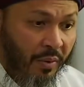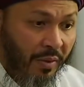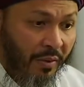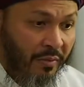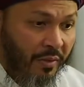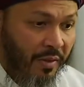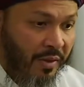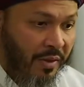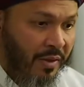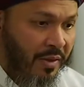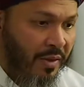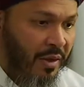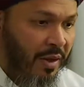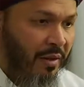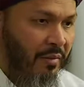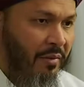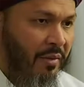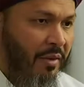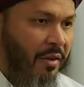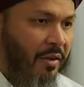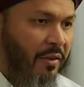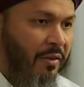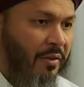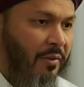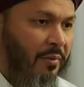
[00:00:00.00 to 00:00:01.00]
We have to
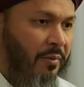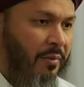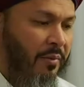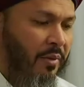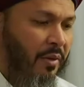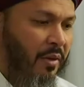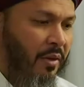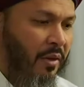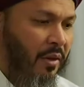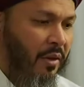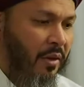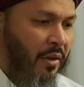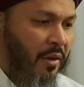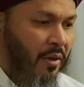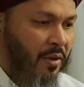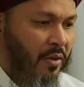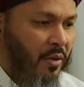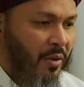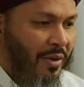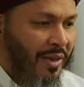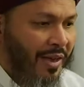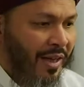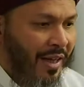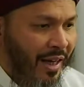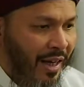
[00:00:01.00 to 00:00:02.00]
discover this.
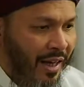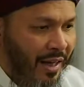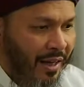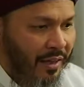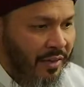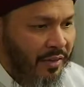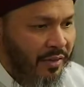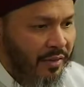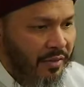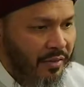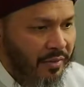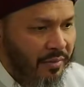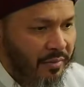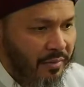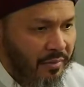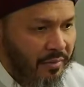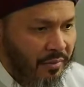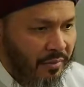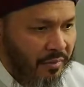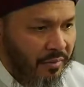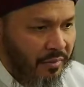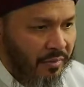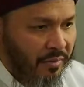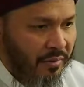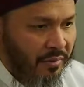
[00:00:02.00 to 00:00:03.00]
So the guides
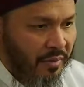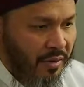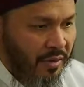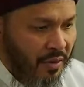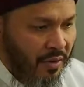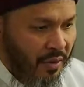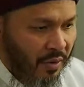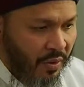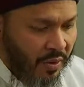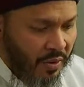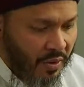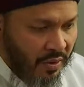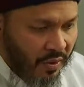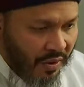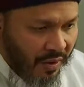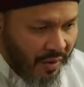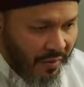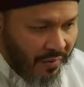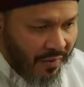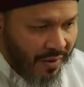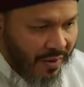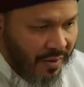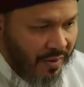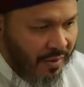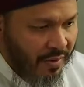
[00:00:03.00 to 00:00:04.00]
is going to
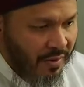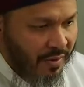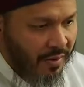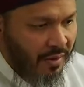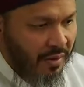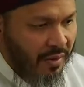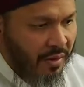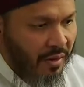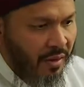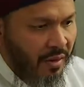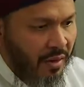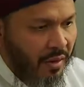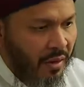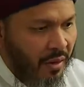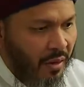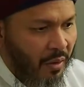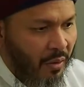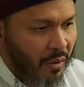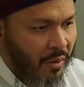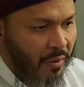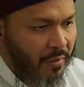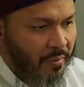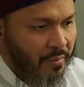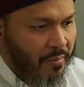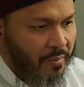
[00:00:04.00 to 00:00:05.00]
give us
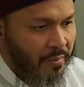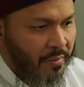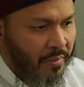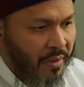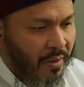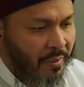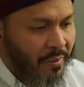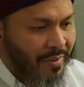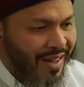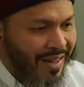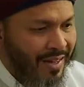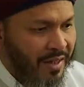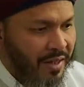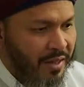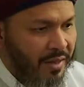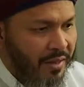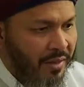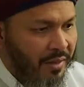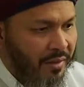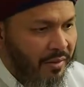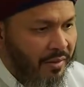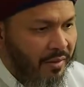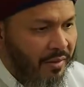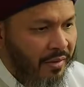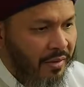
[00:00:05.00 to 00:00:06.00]
the
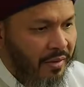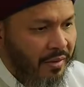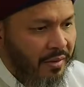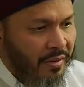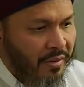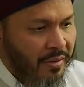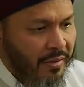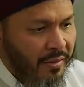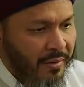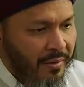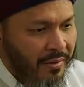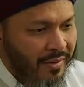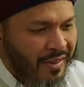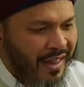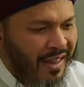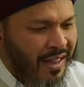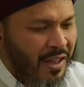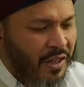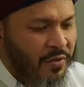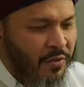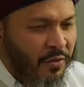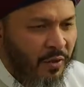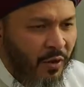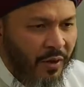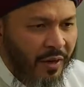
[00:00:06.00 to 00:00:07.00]
medicine
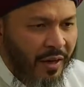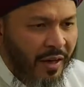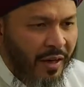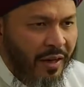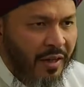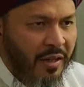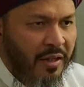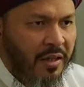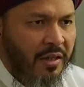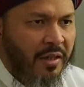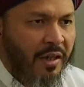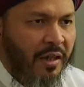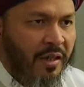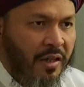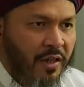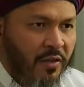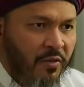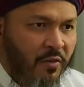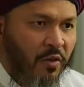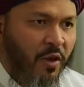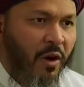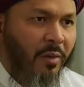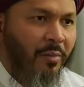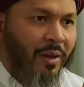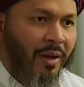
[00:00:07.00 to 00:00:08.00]
that is for us, that
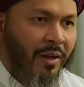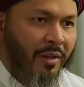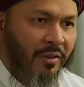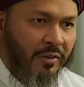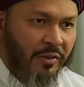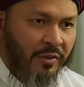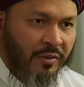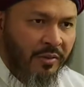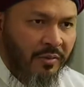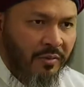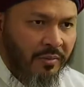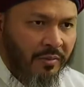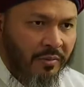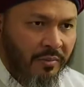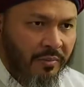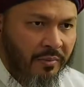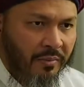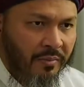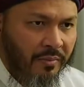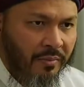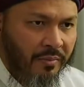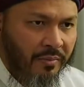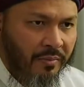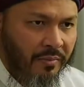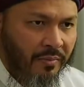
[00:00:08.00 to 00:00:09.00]
is from us.
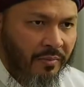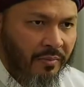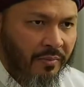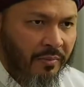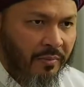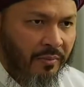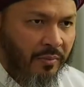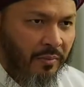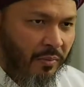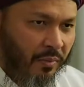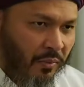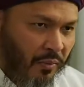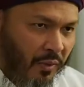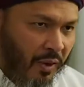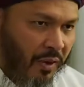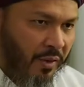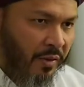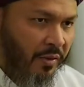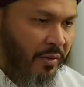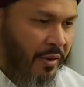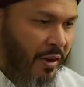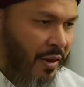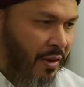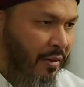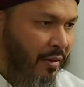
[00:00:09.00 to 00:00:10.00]
You
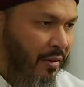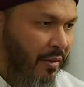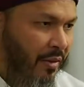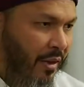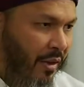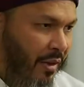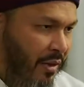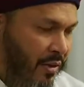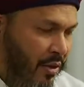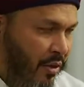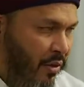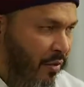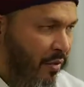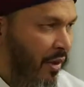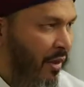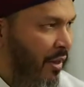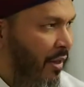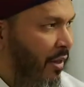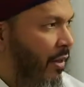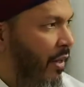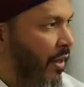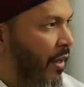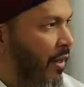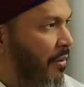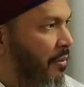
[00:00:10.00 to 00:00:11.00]
understand? It is
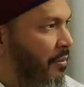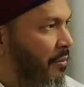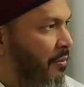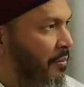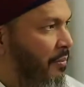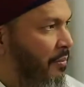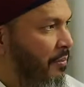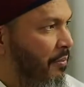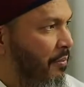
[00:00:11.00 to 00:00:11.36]
already there.